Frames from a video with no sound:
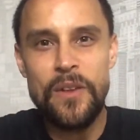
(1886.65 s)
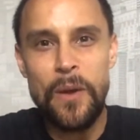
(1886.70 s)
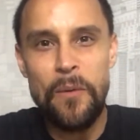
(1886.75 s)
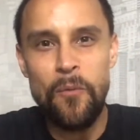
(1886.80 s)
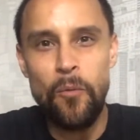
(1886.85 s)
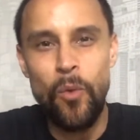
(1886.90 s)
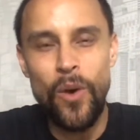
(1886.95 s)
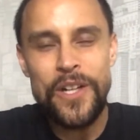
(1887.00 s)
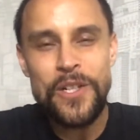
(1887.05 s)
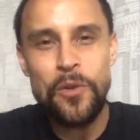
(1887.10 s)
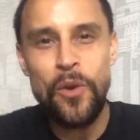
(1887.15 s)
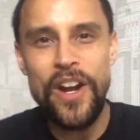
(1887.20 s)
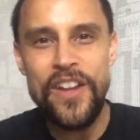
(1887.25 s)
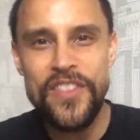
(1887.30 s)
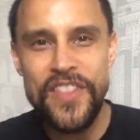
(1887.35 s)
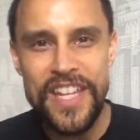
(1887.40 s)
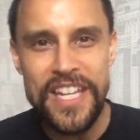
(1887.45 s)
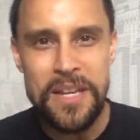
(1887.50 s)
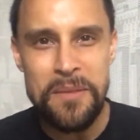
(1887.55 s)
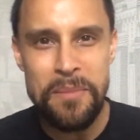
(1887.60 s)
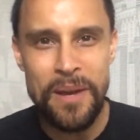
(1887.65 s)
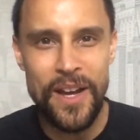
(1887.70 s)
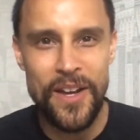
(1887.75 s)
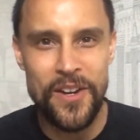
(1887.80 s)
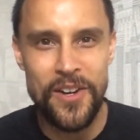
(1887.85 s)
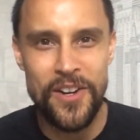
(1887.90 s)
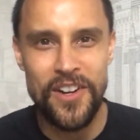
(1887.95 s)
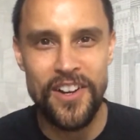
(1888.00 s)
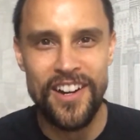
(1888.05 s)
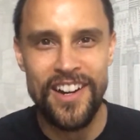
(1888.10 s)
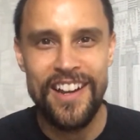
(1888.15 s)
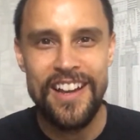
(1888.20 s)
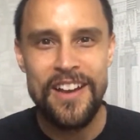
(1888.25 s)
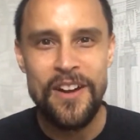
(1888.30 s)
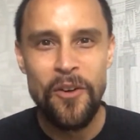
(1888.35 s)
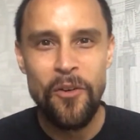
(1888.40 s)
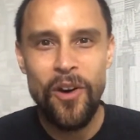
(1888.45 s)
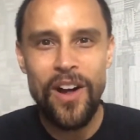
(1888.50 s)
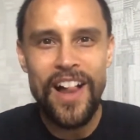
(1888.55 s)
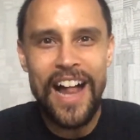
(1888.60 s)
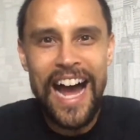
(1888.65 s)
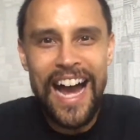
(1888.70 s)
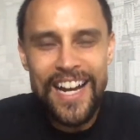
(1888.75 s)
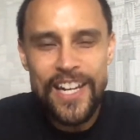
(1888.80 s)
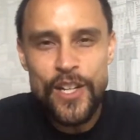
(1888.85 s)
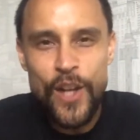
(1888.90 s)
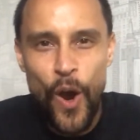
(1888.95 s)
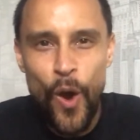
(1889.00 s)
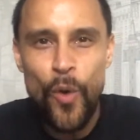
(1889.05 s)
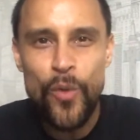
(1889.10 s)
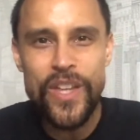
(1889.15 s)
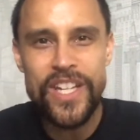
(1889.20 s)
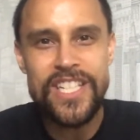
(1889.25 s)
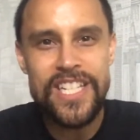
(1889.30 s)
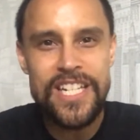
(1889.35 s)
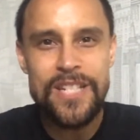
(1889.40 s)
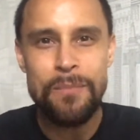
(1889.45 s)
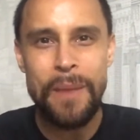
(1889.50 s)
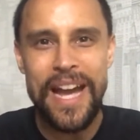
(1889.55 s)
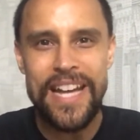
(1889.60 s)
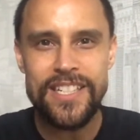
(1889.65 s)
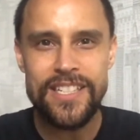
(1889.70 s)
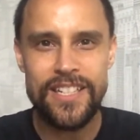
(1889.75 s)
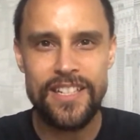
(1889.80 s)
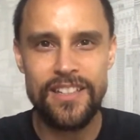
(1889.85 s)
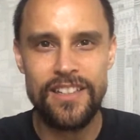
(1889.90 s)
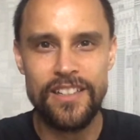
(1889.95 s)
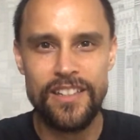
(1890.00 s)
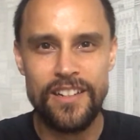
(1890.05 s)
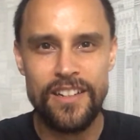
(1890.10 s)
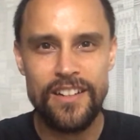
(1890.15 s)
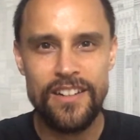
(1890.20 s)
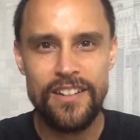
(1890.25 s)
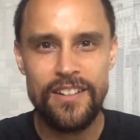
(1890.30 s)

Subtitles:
what do I think about her? Well, I know that she's masculine.